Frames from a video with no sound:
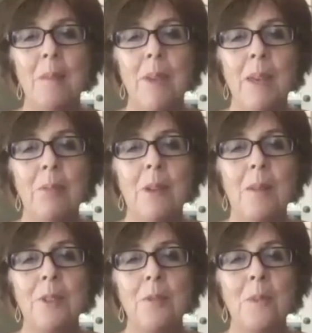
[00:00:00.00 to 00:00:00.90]
people
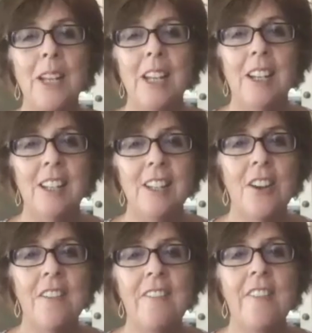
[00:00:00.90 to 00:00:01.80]
up to win,
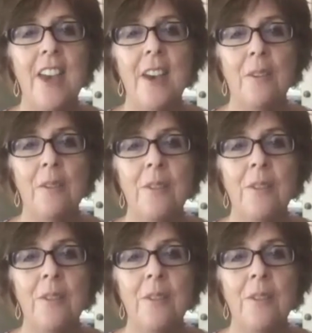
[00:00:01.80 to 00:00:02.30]
not fail.